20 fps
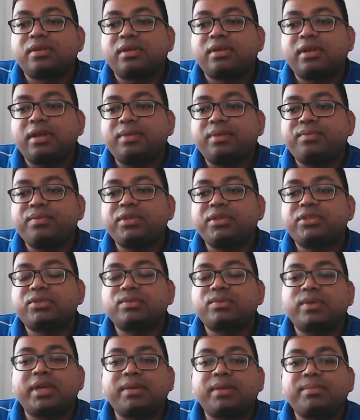mv
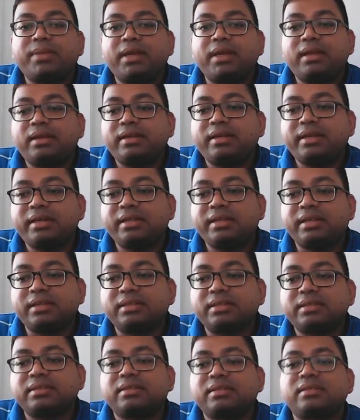square by
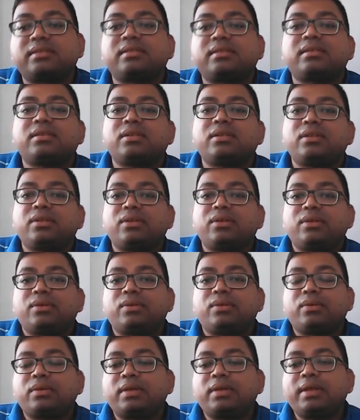radius.
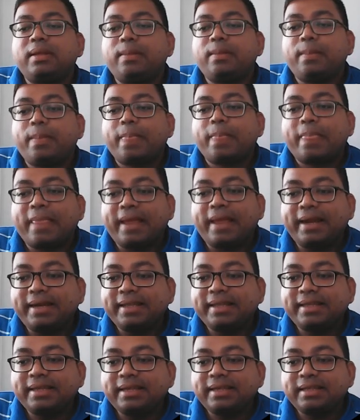Okay, and
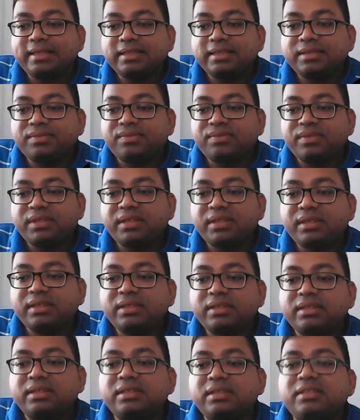here this v
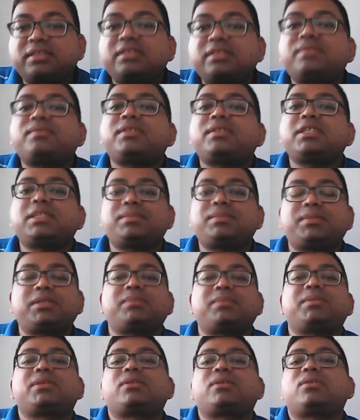is the drift
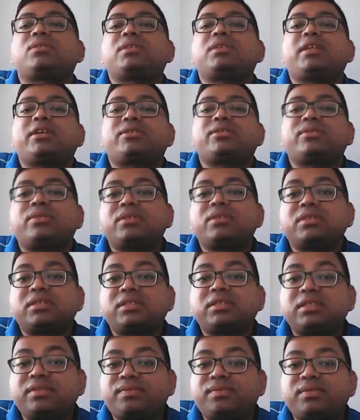speed, because electron
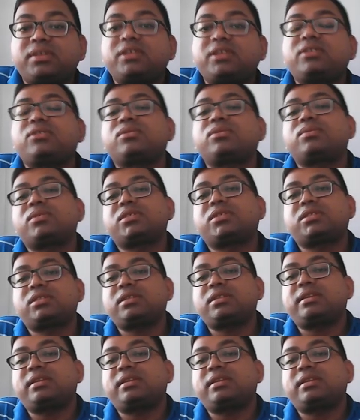is drifting towards the